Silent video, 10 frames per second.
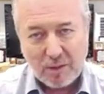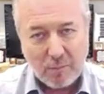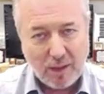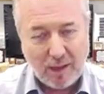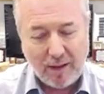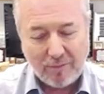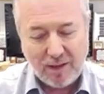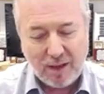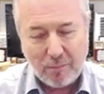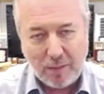But I have
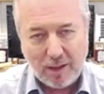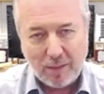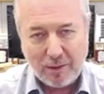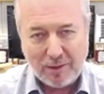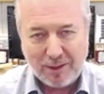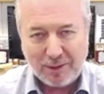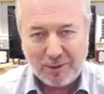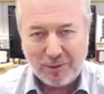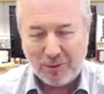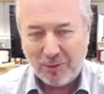not become
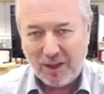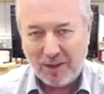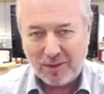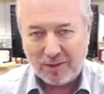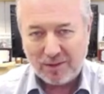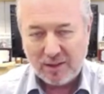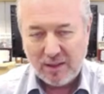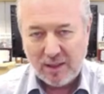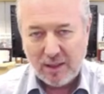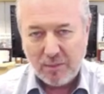addicted to others.
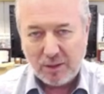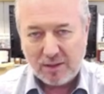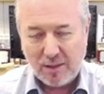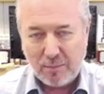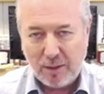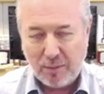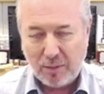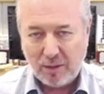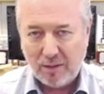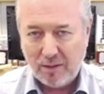But some
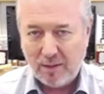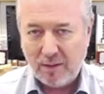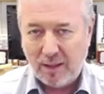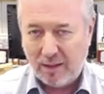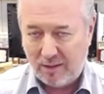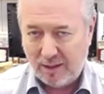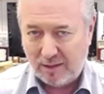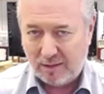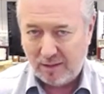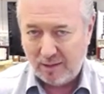people get
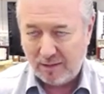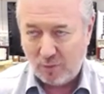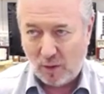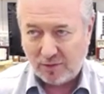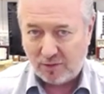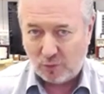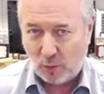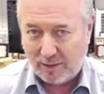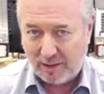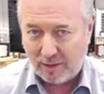addicted and watch
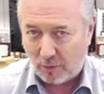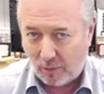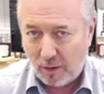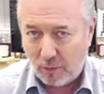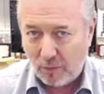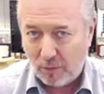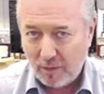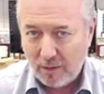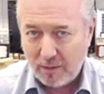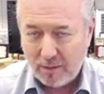20 in a row.
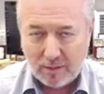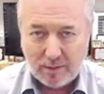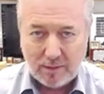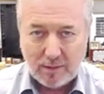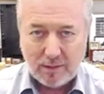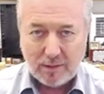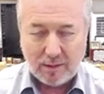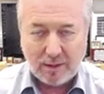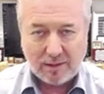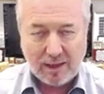
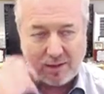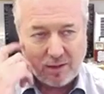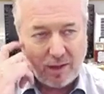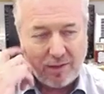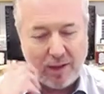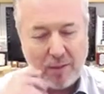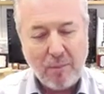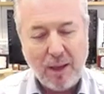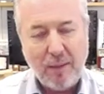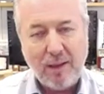So I think
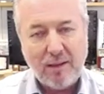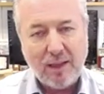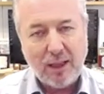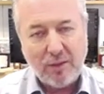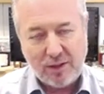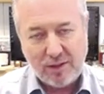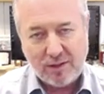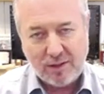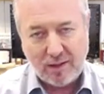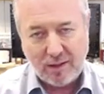maybe television
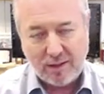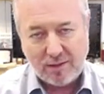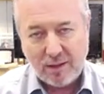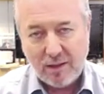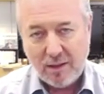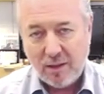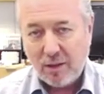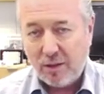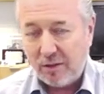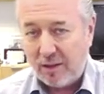series
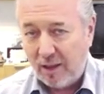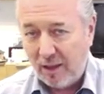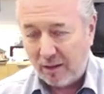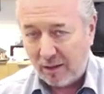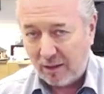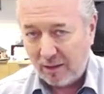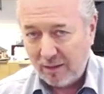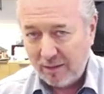could kill